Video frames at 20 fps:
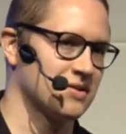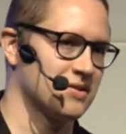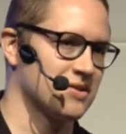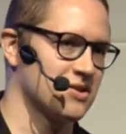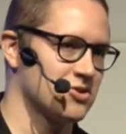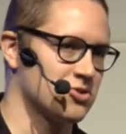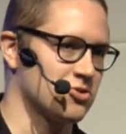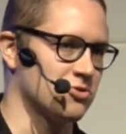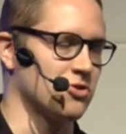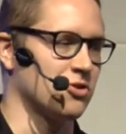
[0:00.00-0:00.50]

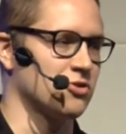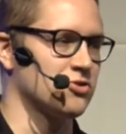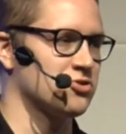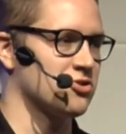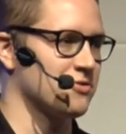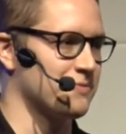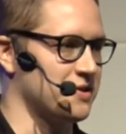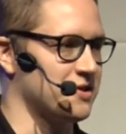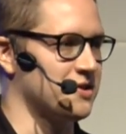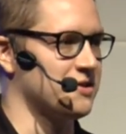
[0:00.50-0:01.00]
should also
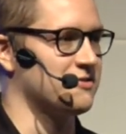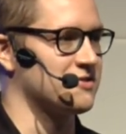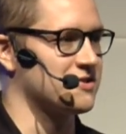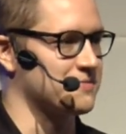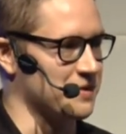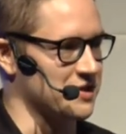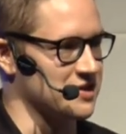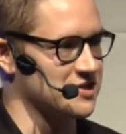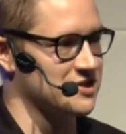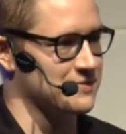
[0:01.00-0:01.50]
be
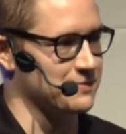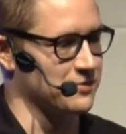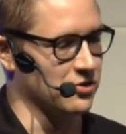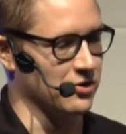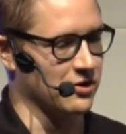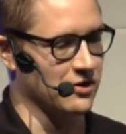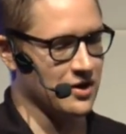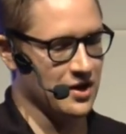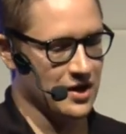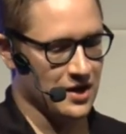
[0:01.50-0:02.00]

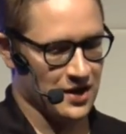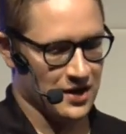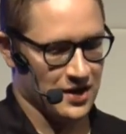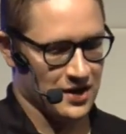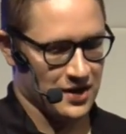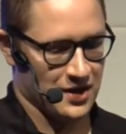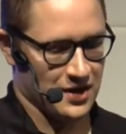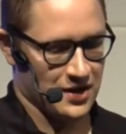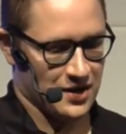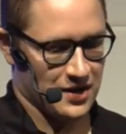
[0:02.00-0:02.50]
responsible
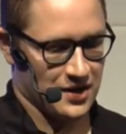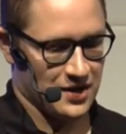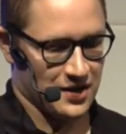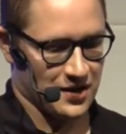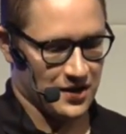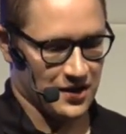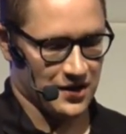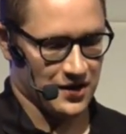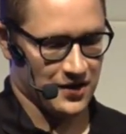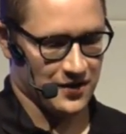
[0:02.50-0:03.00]

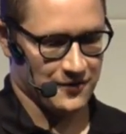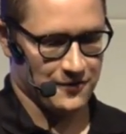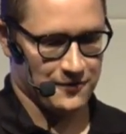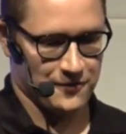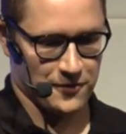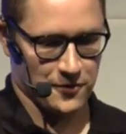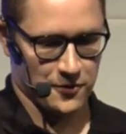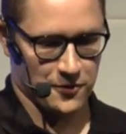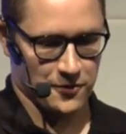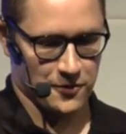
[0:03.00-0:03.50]

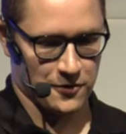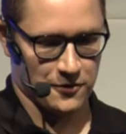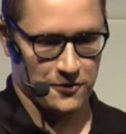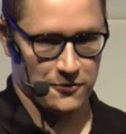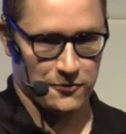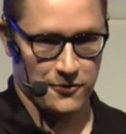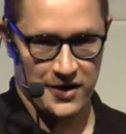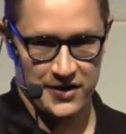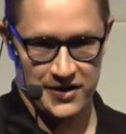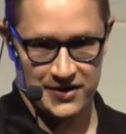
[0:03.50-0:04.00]
for
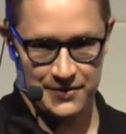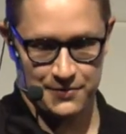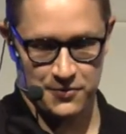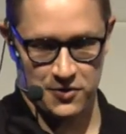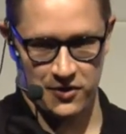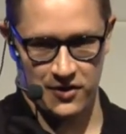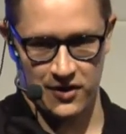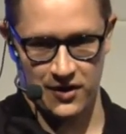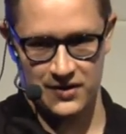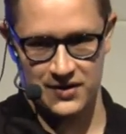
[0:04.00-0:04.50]
running the
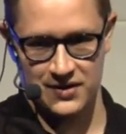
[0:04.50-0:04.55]
product.